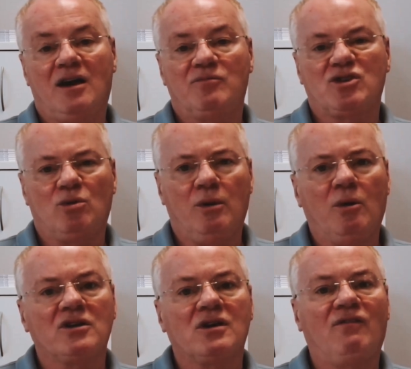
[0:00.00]
So we
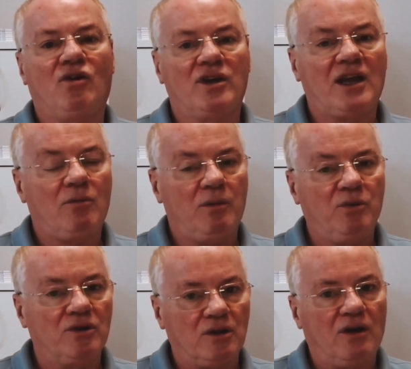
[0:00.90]
want to avoid that. We
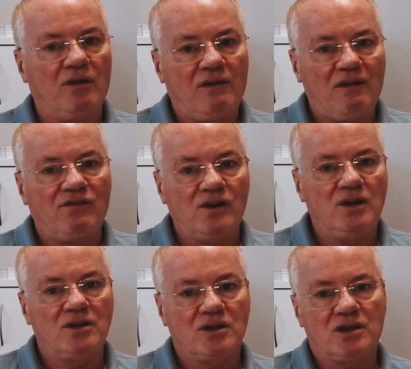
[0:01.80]
put a lot of effort
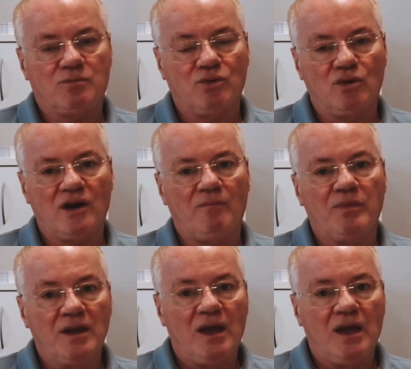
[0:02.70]
into this program,